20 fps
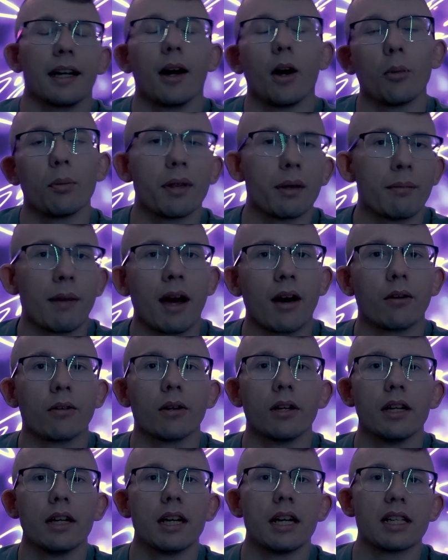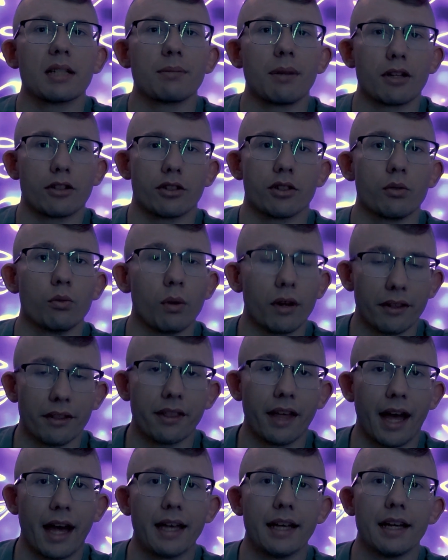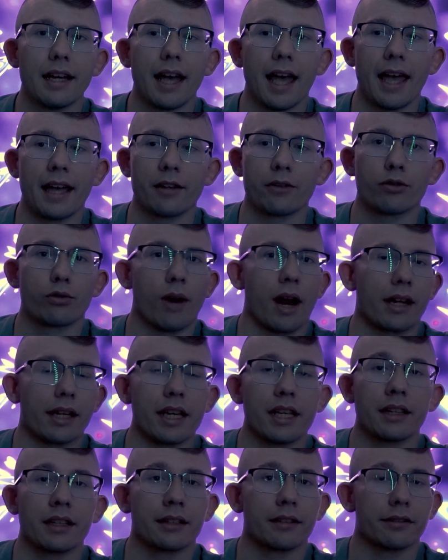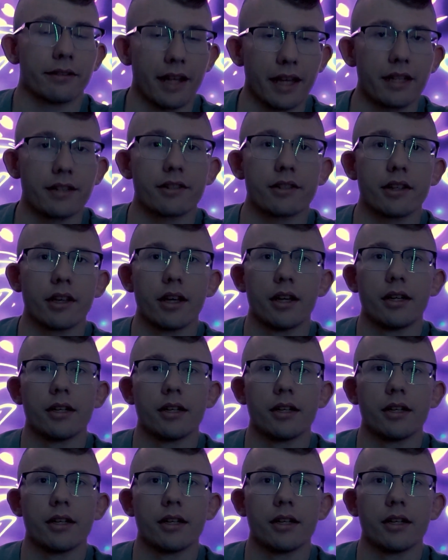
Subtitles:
help them out, especially with that and tracking their face.